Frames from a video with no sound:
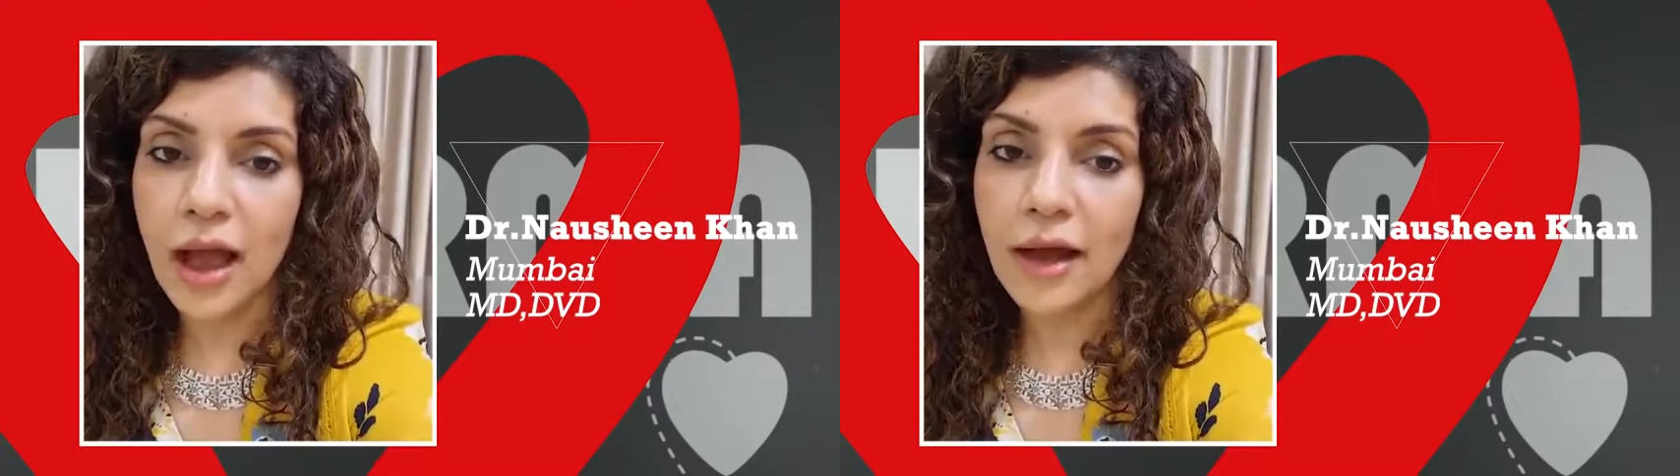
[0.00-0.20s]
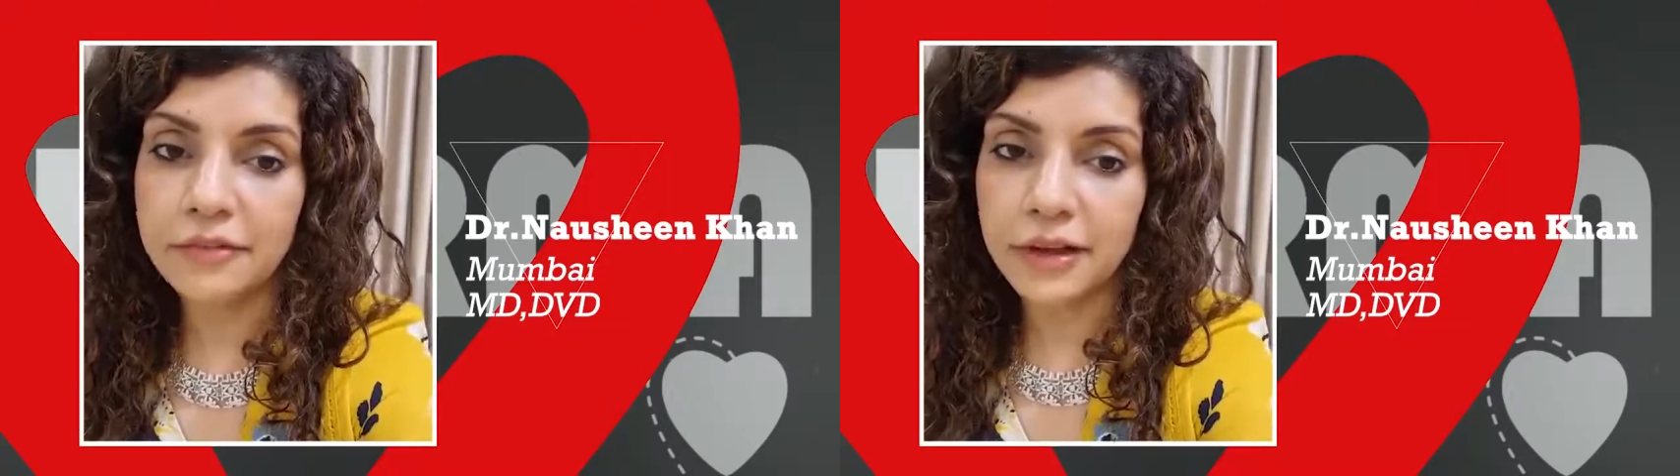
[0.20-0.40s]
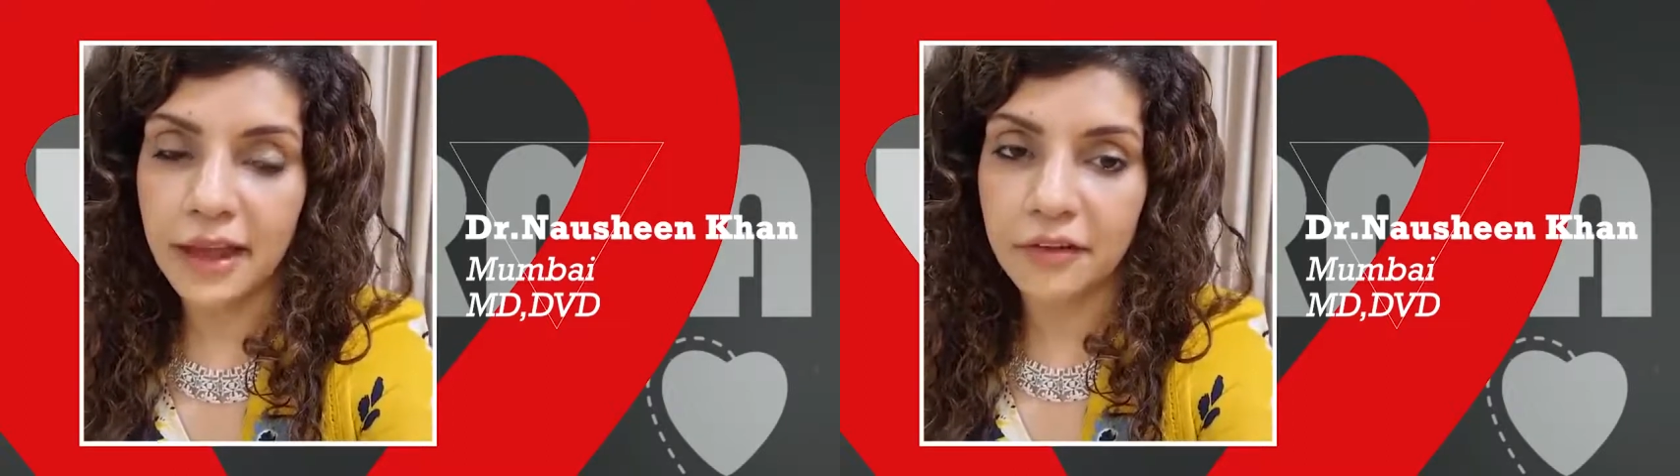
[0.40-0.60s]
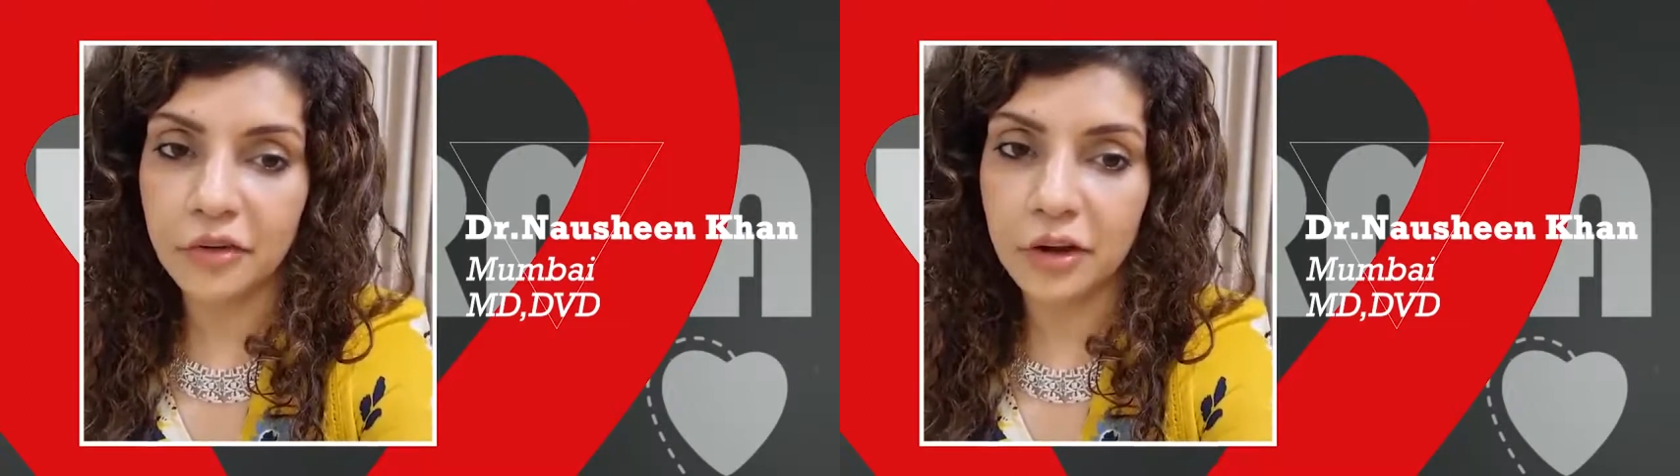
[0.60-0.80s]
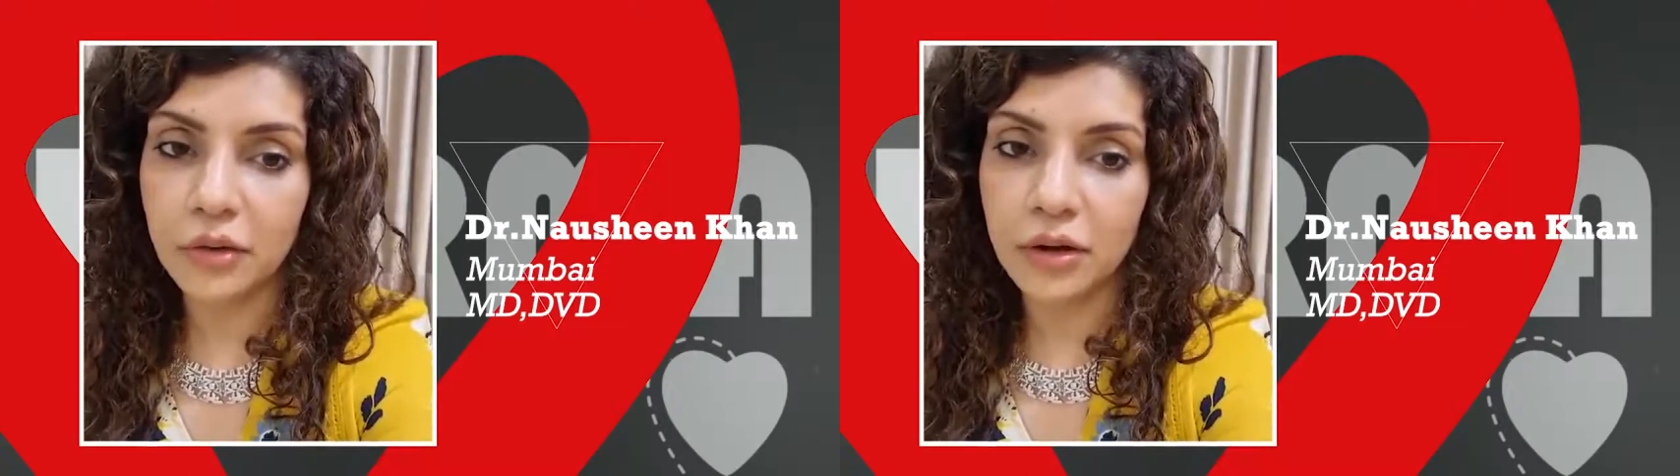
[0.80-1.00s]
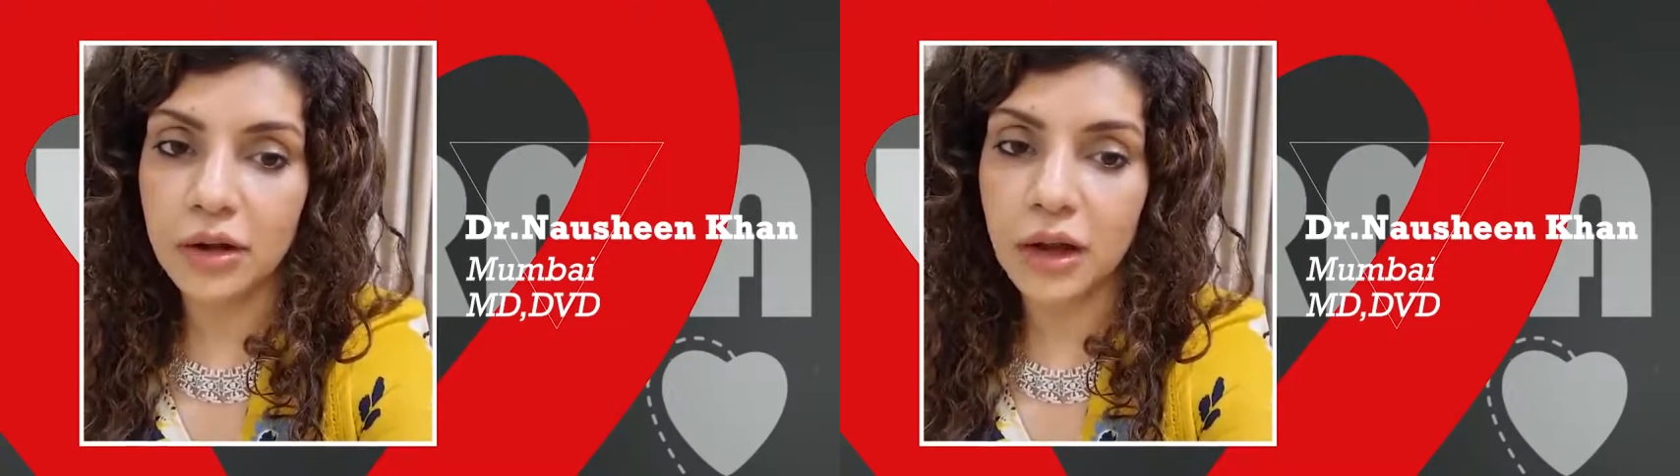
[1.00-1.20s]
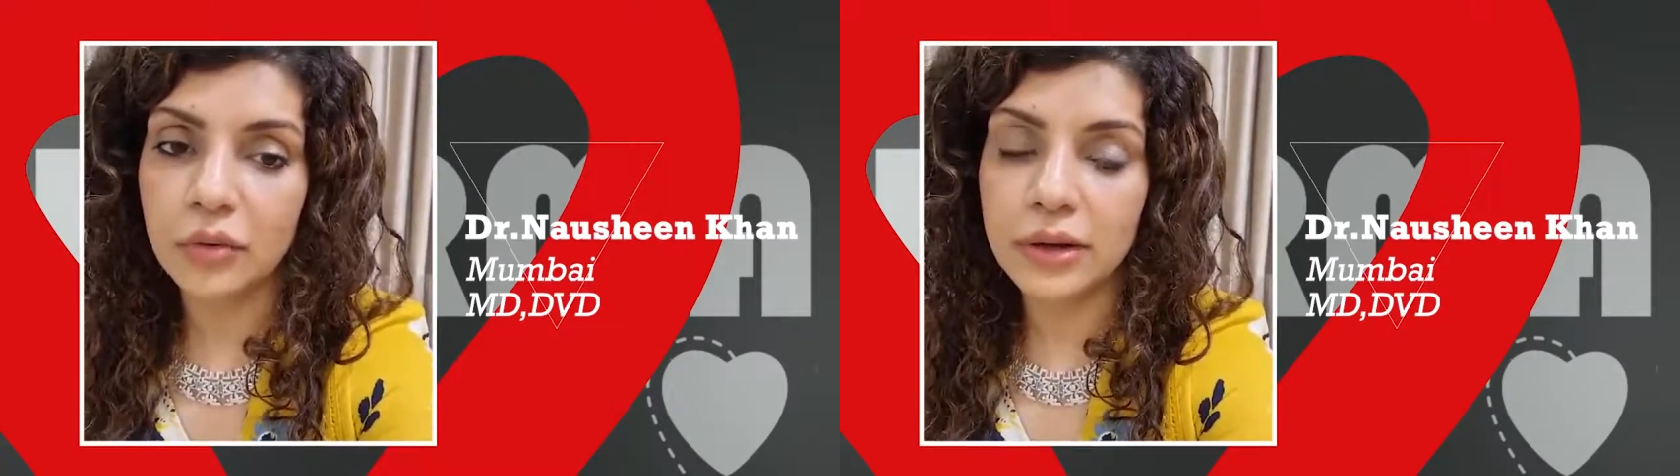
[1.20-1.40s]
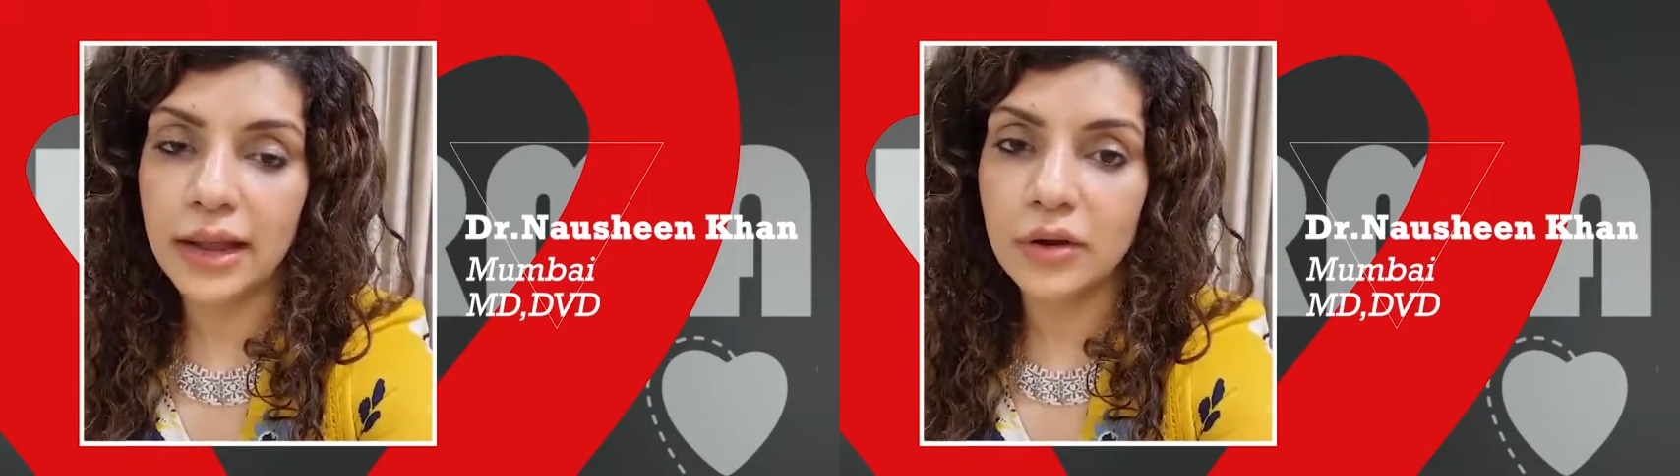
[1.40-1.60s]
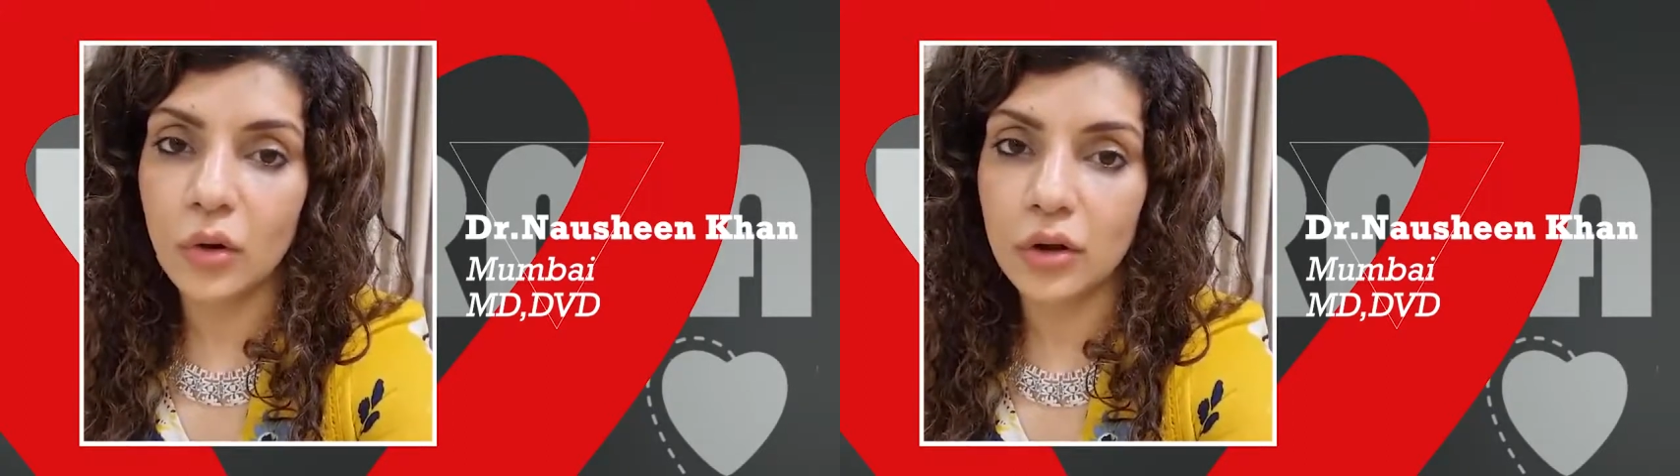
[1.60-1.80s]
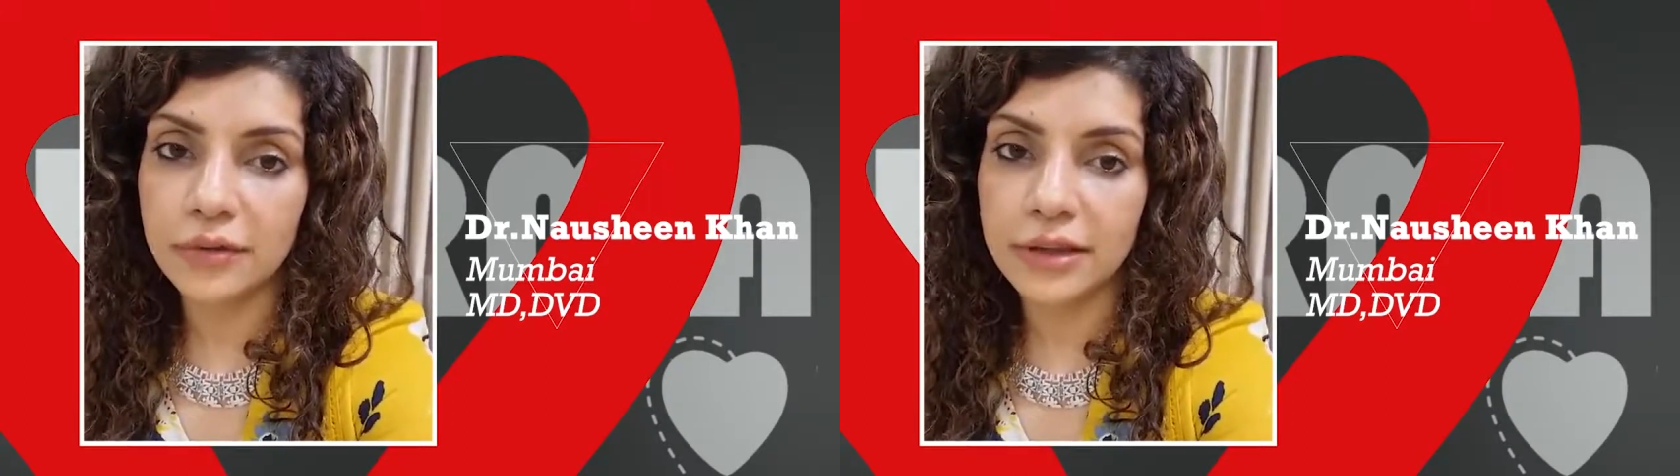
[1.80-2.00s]
after every workout
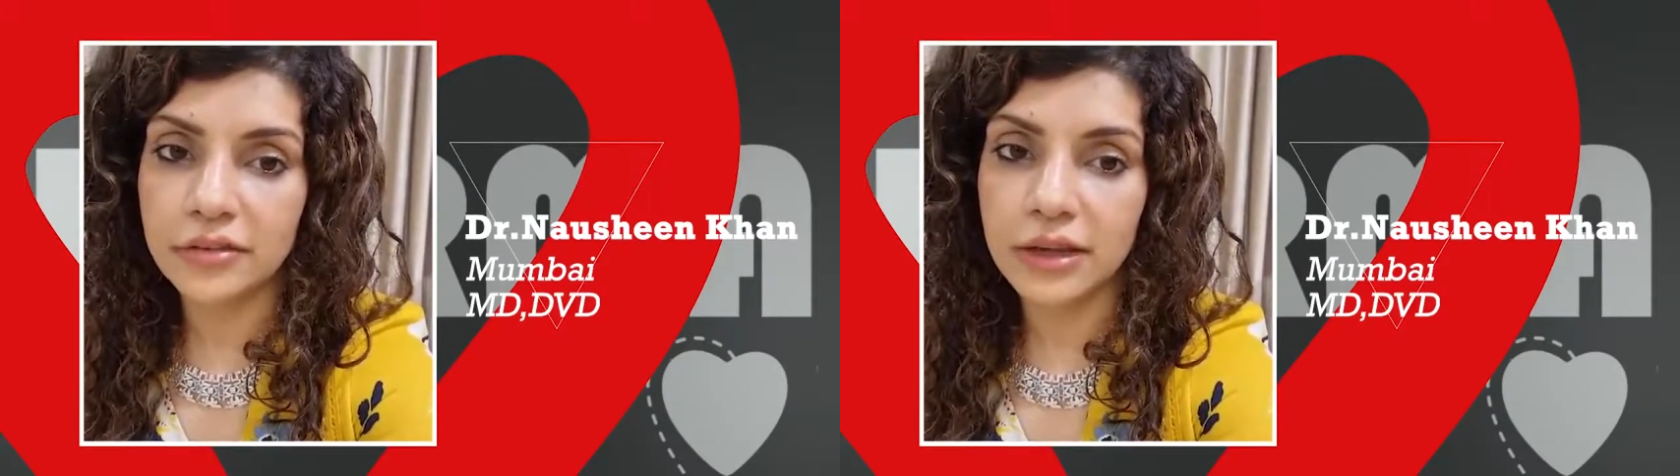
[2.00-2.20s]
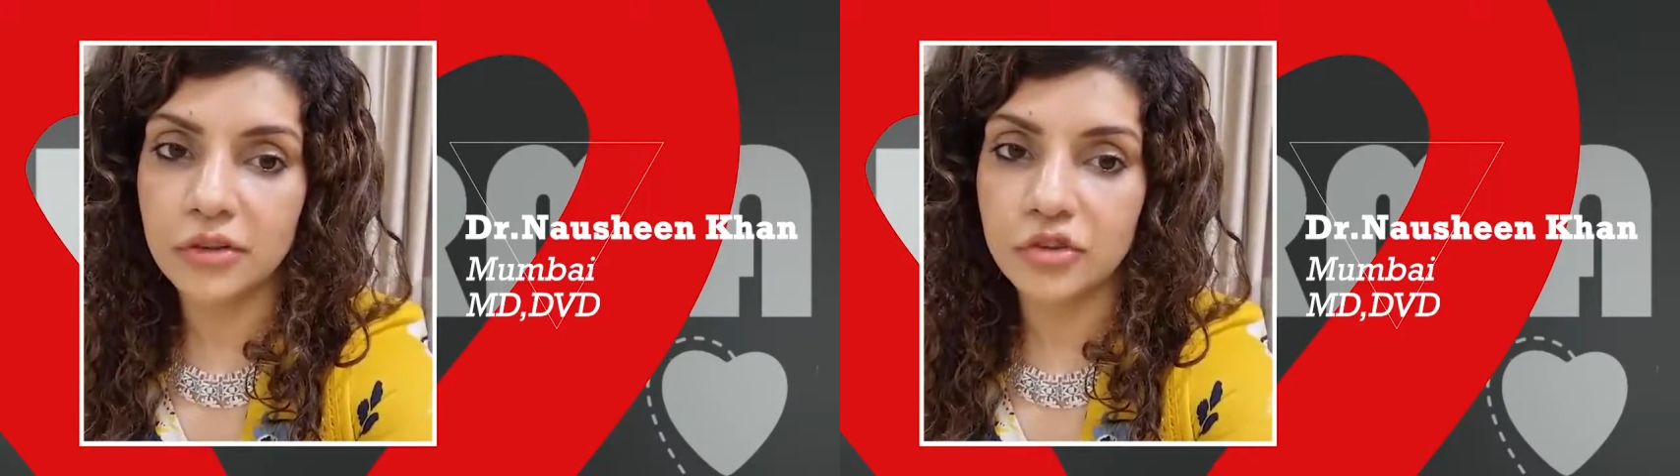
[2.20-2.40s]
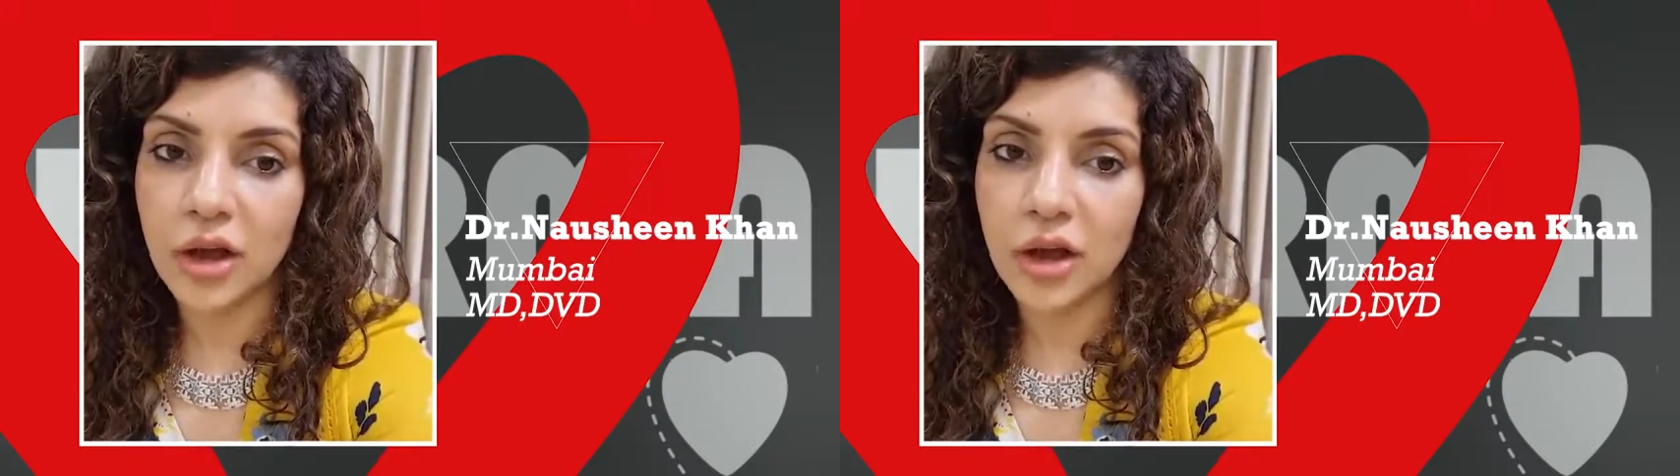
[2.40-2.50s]
and always take a